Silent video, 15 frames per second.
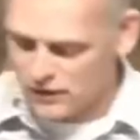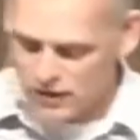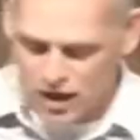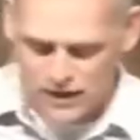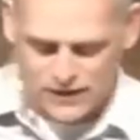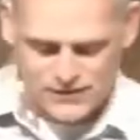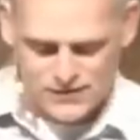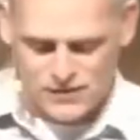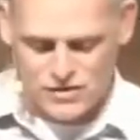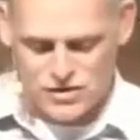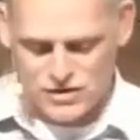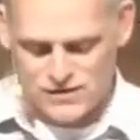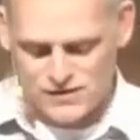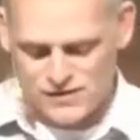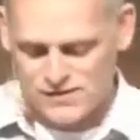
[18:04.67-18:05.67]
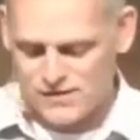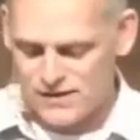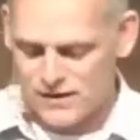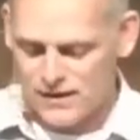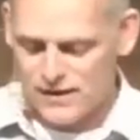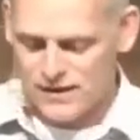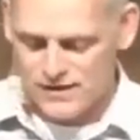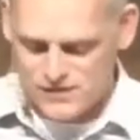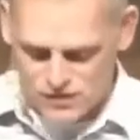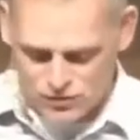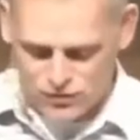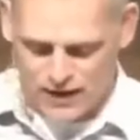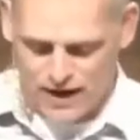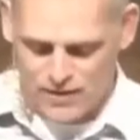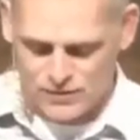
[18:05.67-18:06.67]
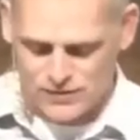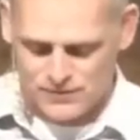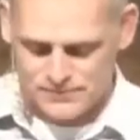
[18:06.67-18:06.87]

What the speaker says: not listening to Jesus, is the crowd.